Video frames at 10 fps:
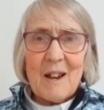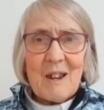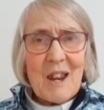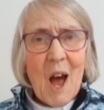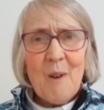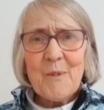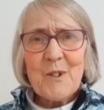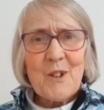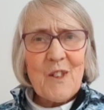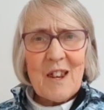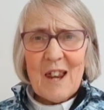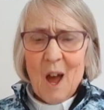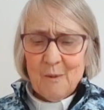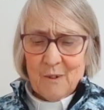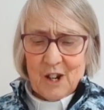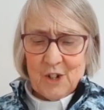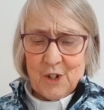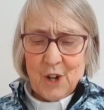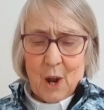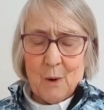love to the loveless
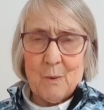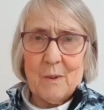shown,